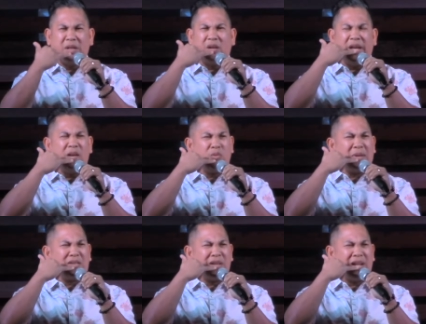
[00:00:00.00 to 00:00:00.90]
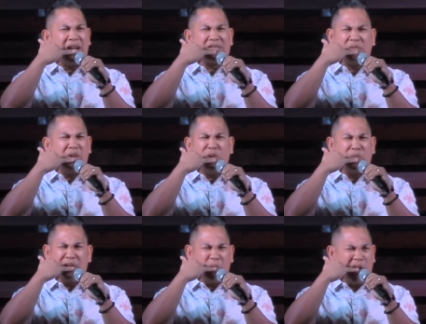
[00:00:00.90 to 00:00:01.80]
and go, hey, we're about to look at a house that we don't
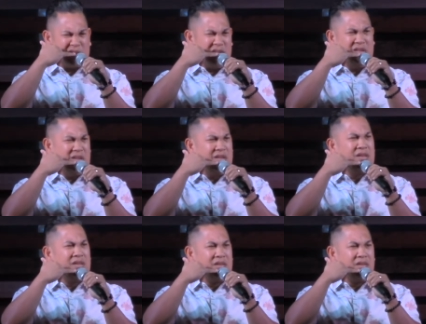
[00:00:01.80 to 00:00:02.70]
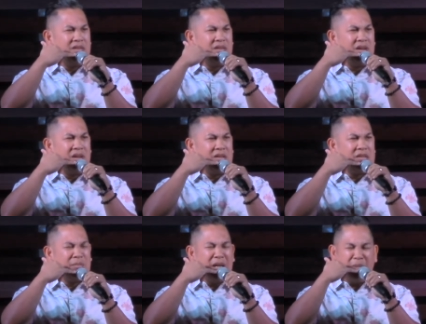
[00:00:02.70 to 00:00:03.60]
really want.
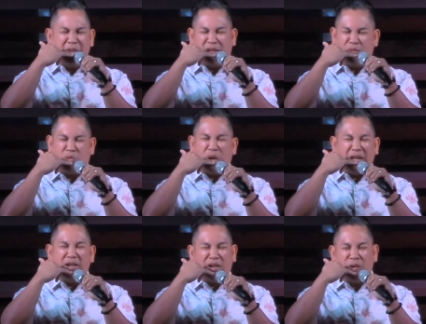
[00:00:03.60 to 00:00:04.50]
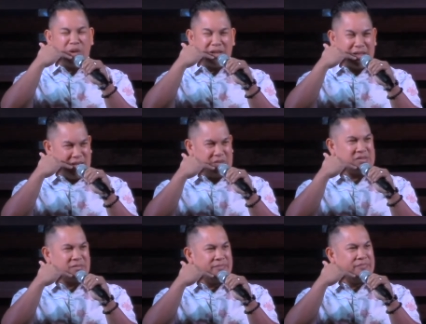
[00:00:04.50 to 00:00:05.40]
To me, I'd be like, well, why are you going to go look at the house?